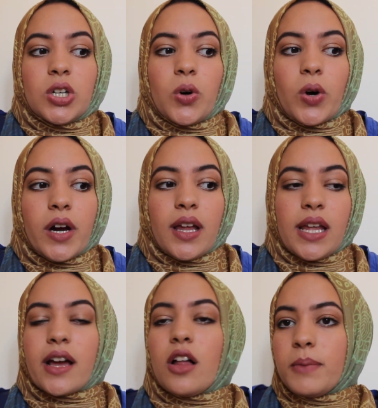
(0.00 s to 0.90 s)
or
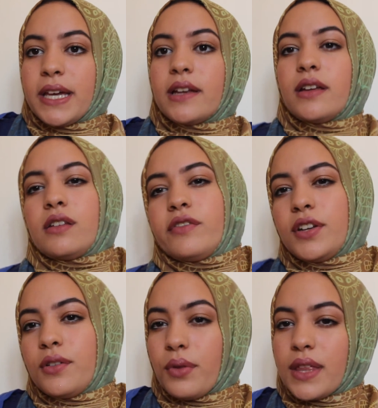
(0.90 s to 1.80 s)
like I'll make another
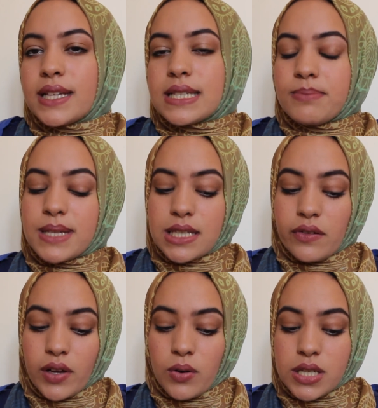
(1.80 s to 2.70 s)
video with like
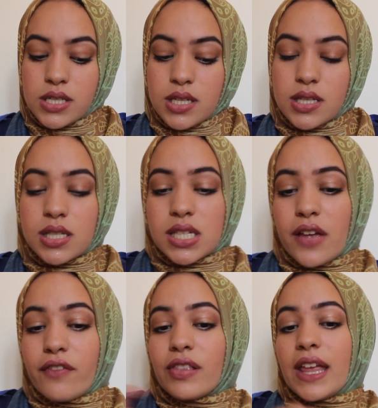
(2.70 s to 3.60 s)
specific questions
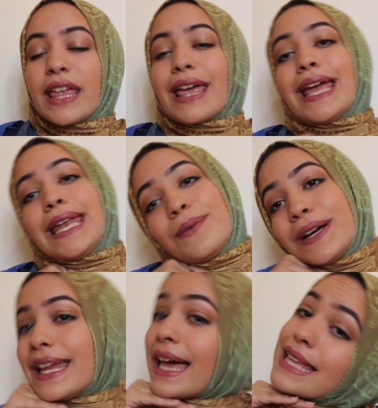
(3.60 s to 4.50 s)
if like
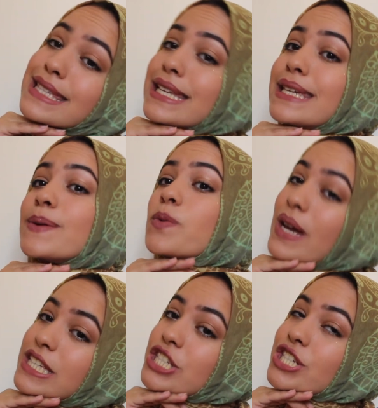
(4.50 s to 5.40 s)
anyone has any
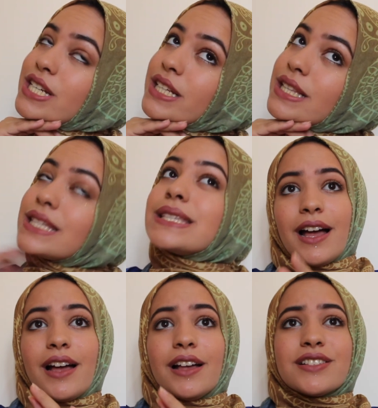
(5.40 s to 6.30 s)
questions.
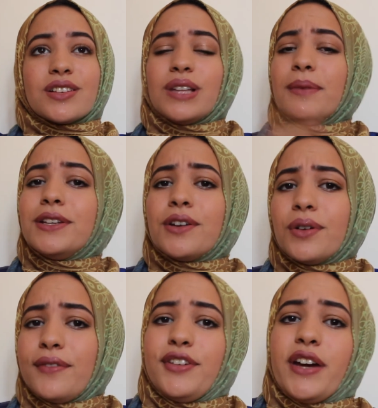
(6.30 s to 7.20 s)
So let me know
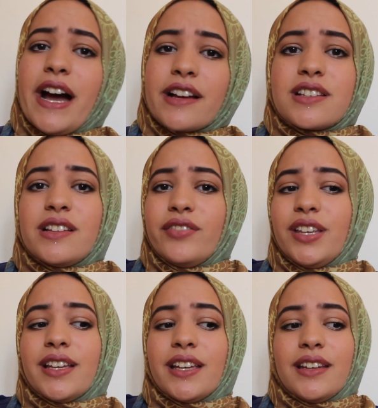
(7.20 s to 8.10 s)
if you're actually
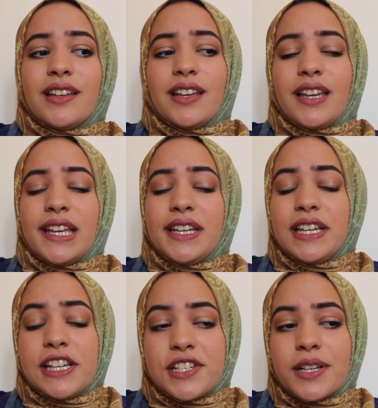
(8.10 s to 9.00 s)
vegan in
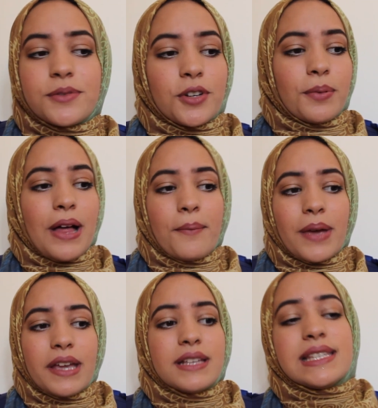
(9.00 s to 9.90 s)
Egypt or
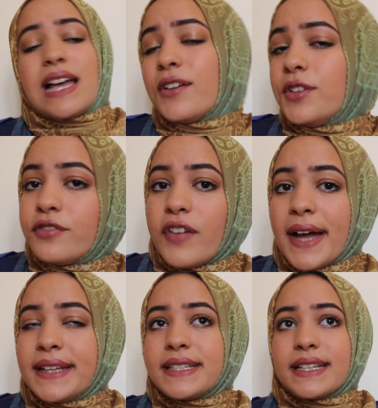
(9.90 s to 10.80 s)
plant-based, how you
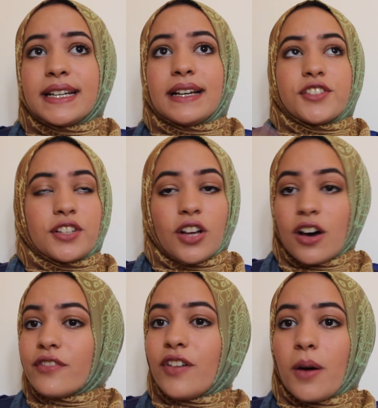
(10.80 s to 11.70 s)
find it. There's a
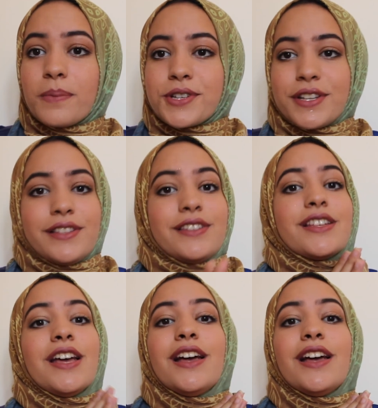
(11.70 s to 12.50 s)
lot of options.